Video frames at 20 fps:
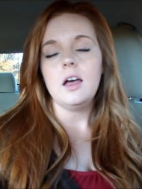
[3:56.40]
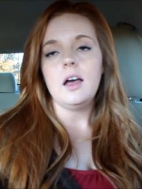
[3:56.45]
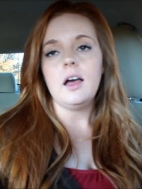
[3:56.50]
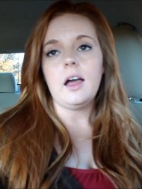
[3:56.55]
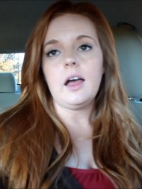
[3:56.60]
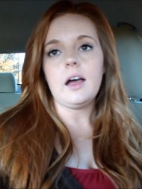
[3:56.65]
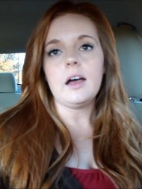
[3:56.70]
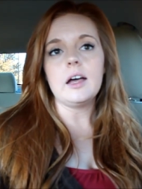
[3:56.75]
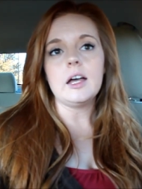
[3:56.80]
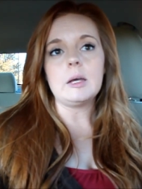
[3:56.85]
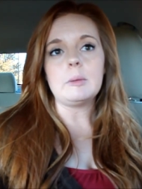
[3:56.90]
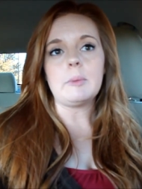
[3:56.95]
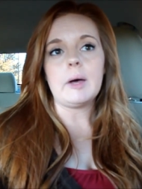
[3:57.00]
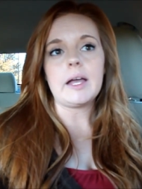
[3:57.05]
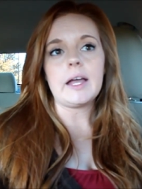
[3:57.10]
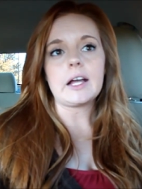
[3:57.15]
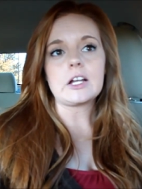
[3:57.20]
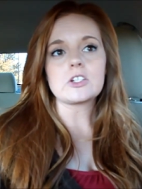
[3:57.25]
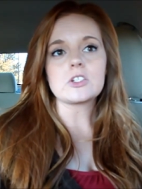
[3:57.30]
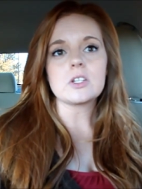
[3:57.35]
Um, I
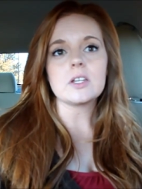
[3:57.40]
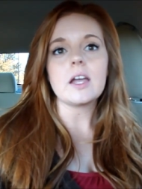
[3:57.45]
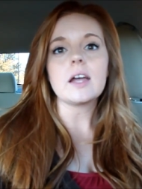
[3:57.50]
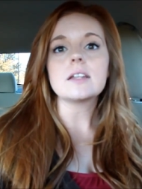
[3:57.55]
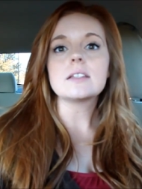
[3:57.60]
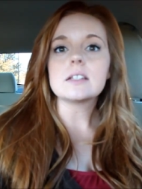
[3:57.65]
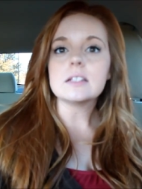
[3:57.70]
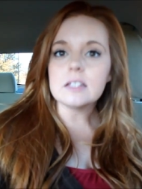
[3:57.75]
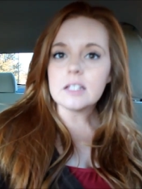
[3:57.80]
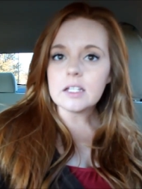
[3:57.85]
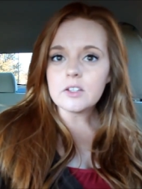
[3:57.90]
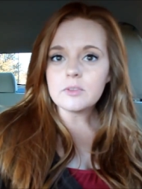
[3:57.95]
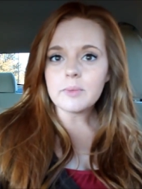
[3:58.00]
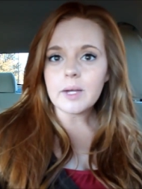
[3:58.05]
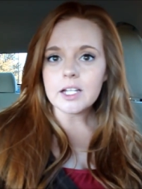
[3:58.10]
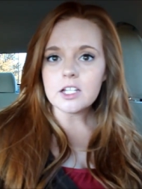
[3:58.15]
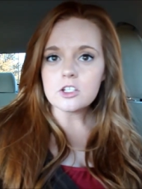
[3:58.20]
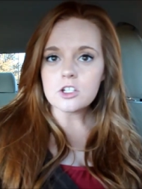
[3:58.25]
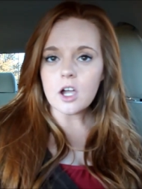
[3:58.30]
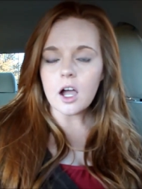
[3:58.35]
actually had to leave
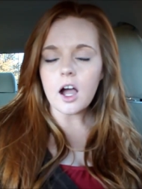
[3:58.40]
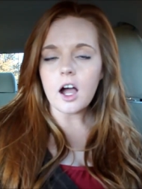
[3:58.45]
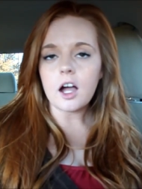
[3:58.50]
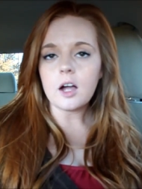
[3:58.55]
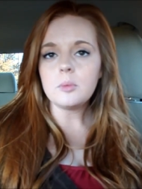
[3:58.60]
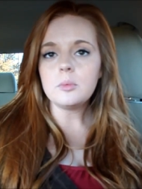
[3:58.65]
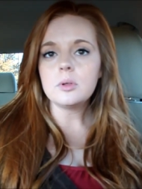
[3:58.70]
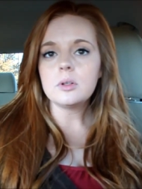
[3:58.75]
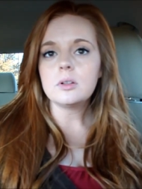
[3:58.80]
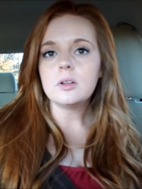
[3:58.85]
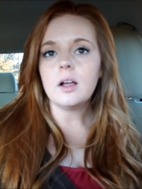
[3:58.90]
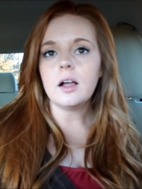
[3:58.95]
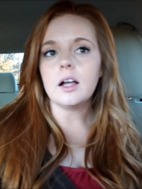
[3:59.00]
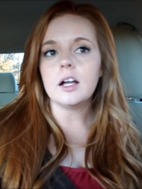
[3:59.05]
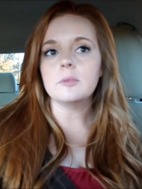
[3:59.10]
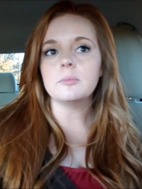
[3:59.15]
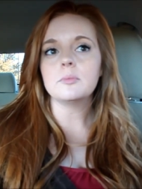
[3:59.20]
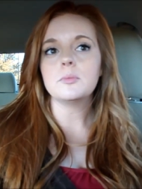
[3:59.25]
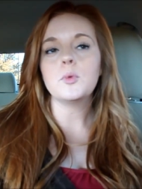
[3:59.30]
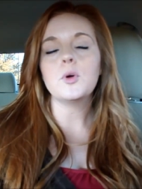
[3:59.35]
my job.
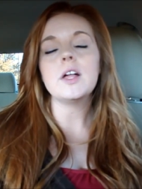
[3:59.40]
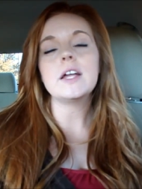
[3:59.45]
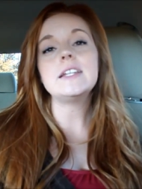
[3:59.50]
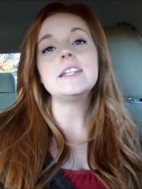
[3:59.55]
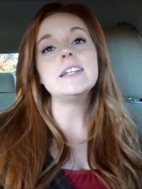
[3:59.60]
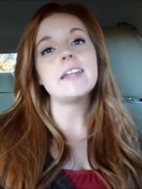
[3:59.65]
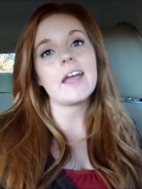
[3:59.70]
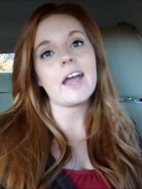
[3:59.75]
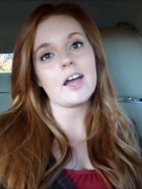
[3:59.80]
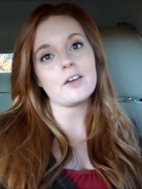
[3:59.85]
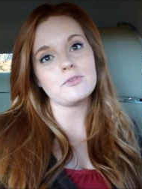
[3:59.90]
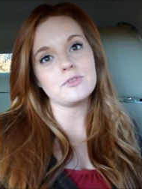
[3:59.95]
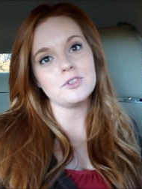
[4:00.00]
Um, well, I didn't have